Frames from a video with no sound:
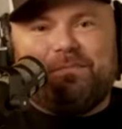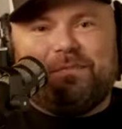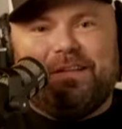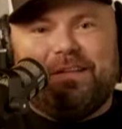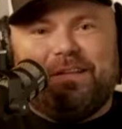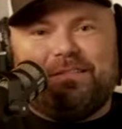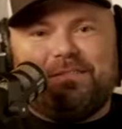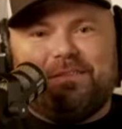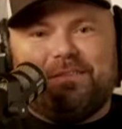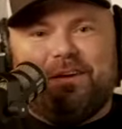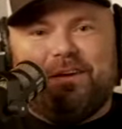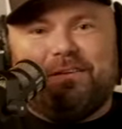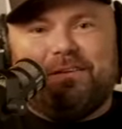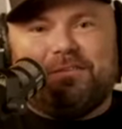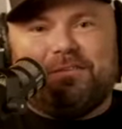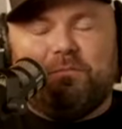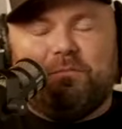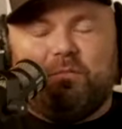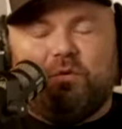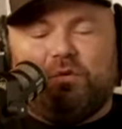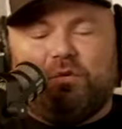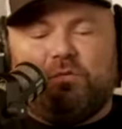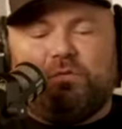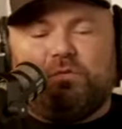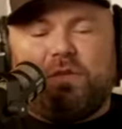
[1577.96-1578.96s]
That's awesome.
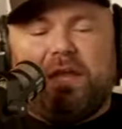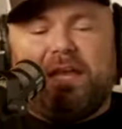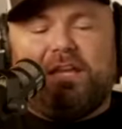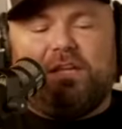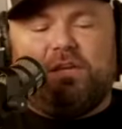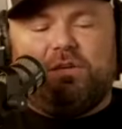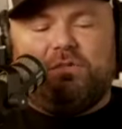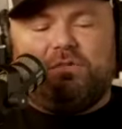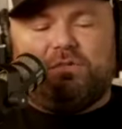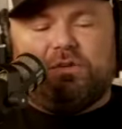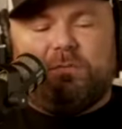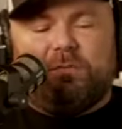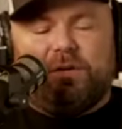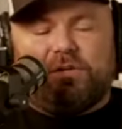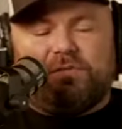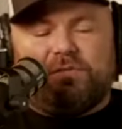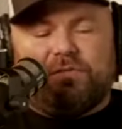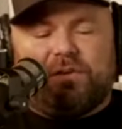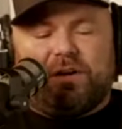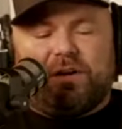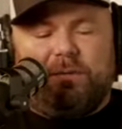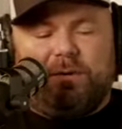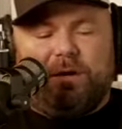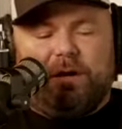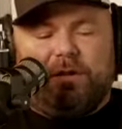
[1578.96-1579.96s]
Well, thank you so much for
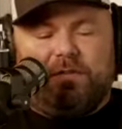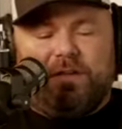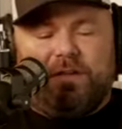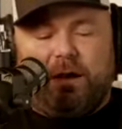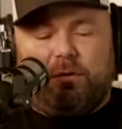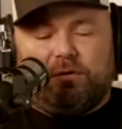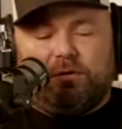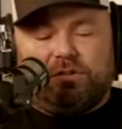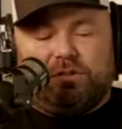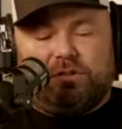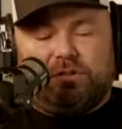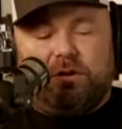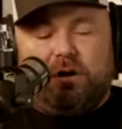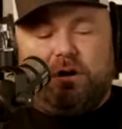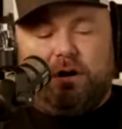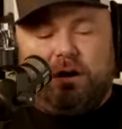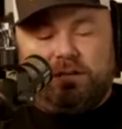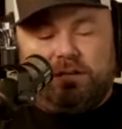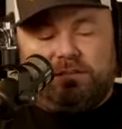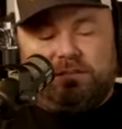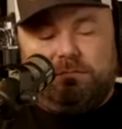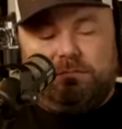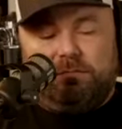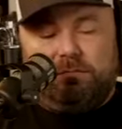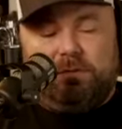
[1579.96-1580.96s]
coming on. That was an
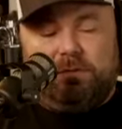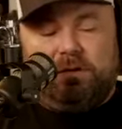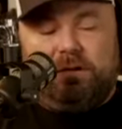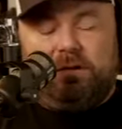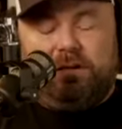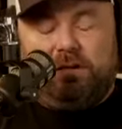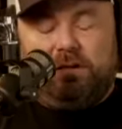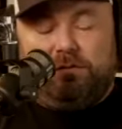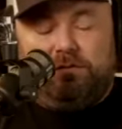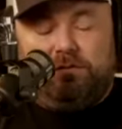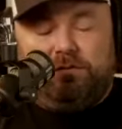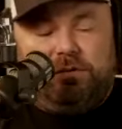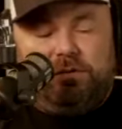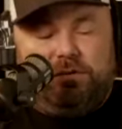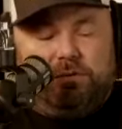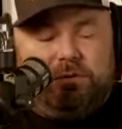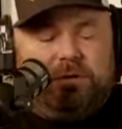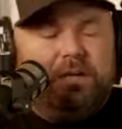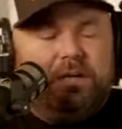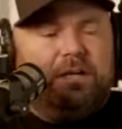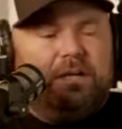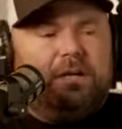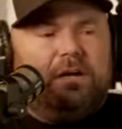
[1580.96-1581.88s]
awesome interview.